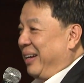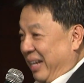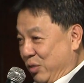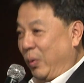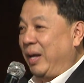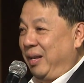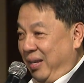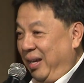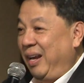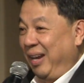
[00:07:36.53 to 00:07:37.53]
That's what
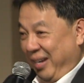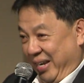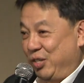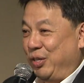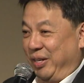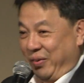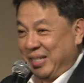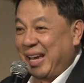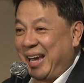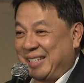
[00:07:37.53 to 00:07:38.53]
the dictionary
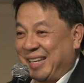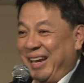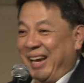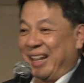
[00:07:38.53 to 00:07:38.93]
says.